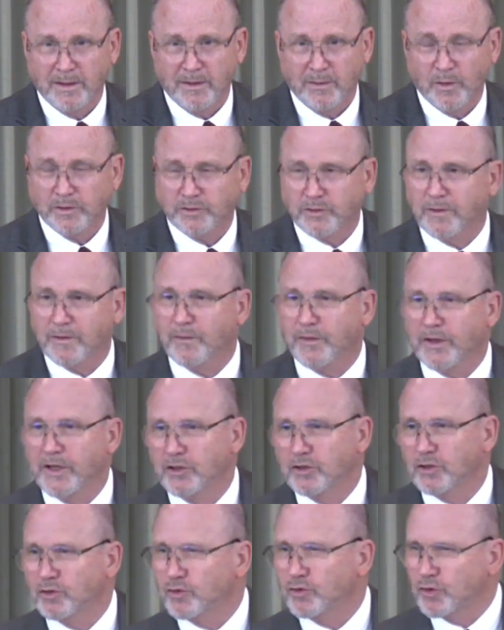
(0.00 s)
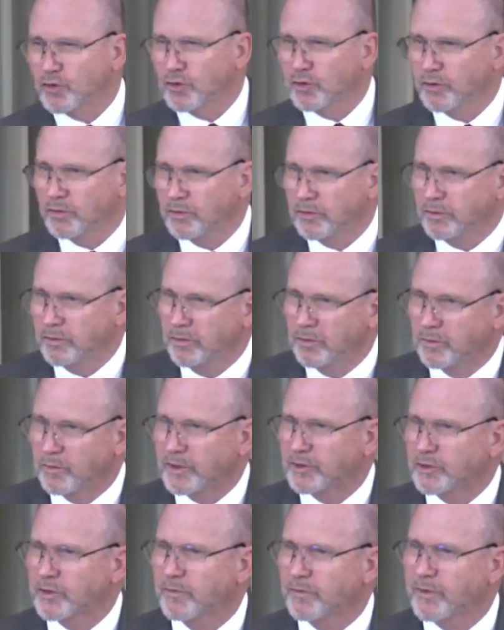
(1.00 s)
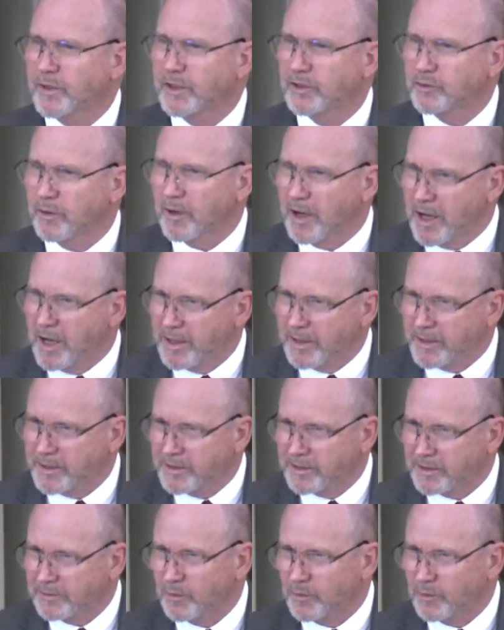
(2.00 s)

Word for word: Whatsoever things are true, and whatsoever things are honest,